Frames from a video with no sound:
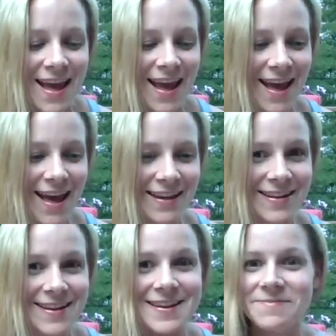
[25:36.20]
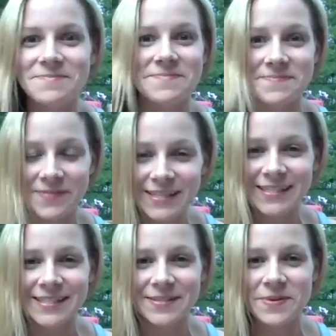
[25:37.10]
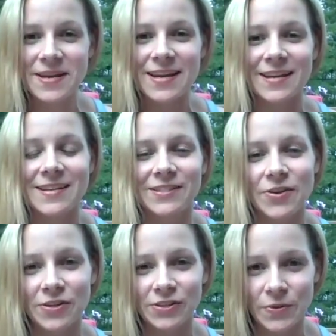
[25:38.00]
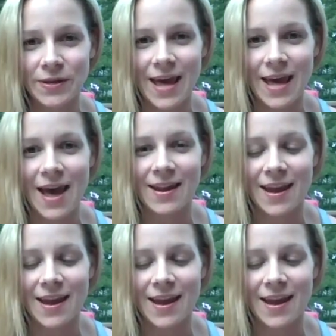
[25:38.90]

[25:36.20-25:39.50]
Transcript: And he listened to me and he started doing that.